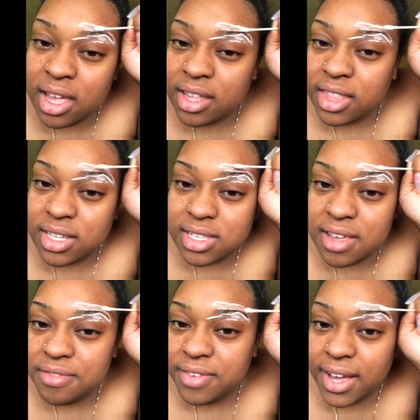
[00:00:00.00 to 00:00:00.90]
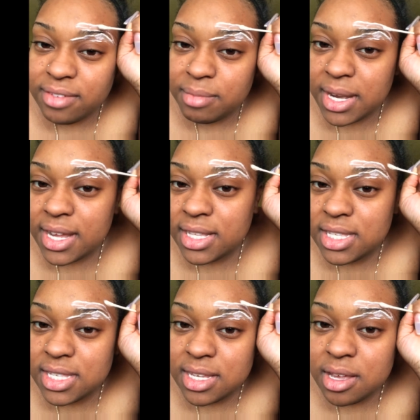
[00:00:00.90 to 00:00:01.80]
they say 5
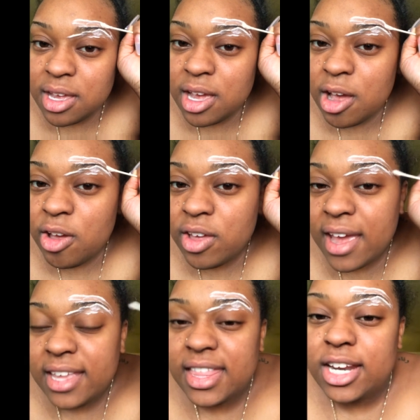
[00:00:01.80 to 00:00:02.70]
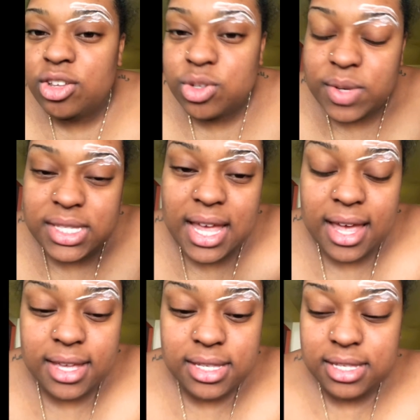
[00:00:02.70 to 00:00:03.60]
minutes, and then you do a
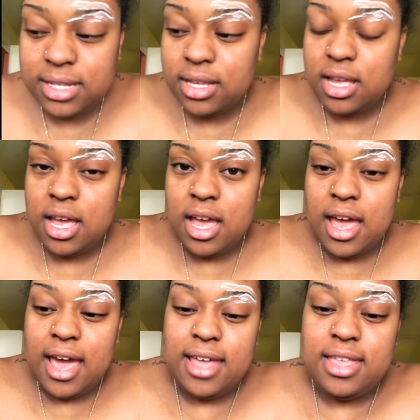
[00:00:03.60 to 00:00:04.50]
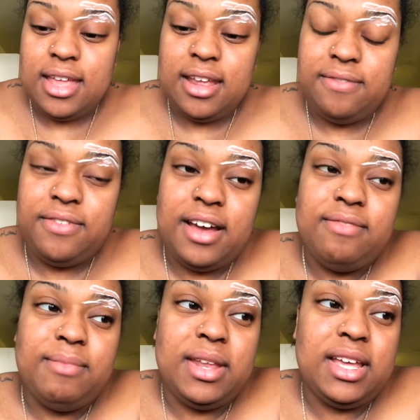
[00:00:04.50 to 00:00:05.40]
test. And then in 5
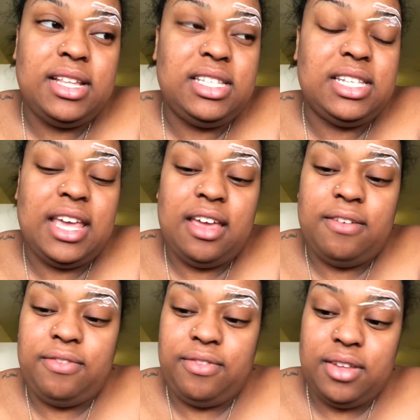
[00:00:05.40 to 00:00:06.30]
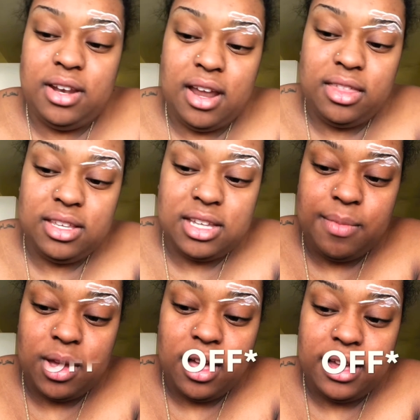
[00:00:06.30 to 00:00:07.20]
minutes, if nothing's
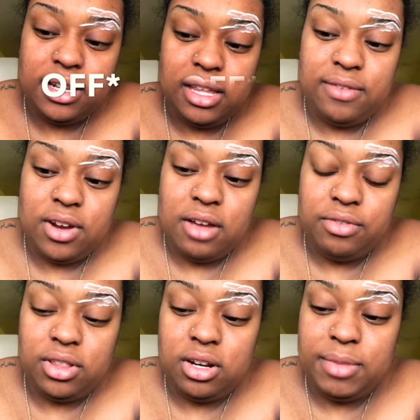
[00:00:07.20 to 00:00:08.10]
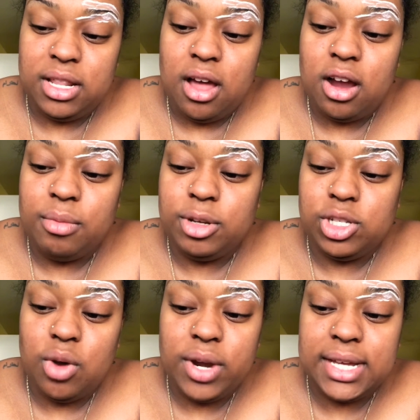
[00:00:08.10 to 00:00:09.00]
coming on, leave it on for a little bit longer, but
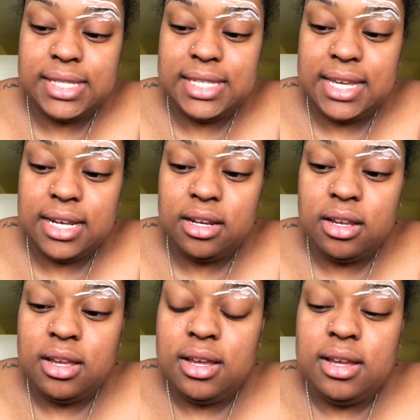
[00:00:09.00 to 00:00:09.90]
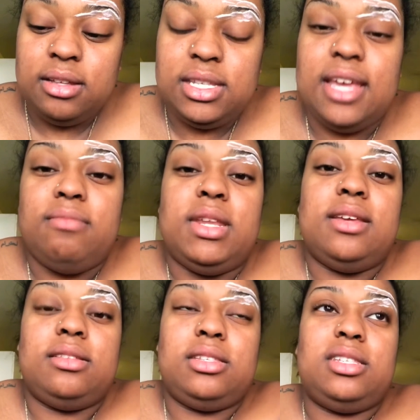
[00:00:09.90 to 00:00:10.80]
don't exceed 10
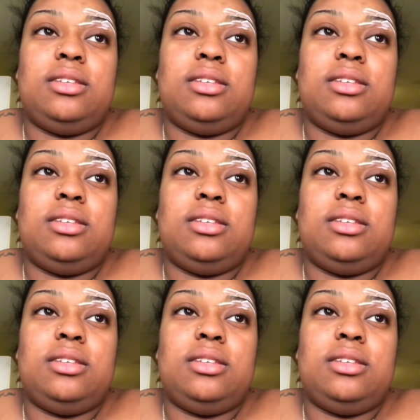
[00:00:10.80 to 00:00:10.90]
minutes.